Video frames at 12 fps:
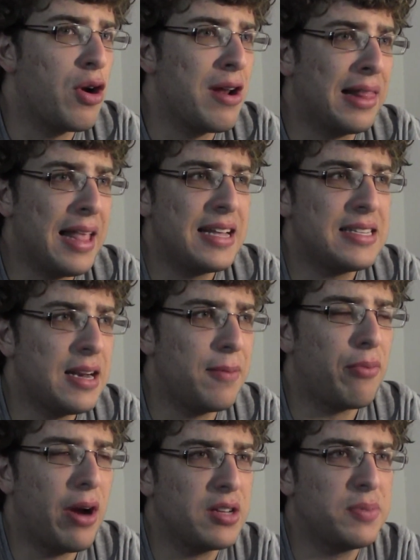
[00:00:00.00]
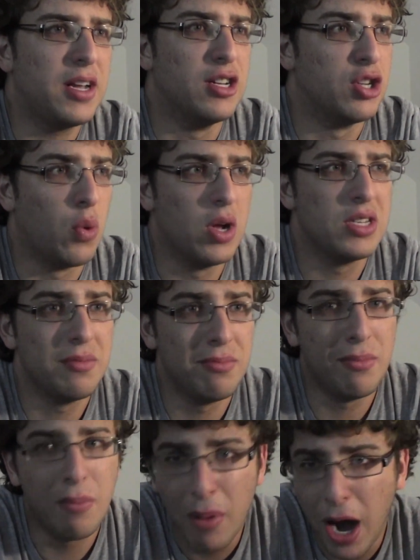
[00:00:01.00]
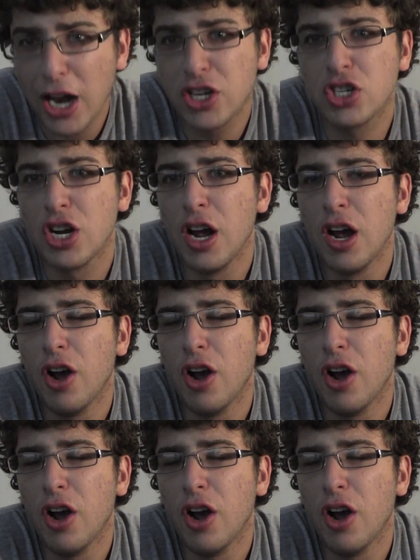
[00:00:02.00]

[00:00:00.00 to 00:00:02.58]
were less than impressed because there wasn't much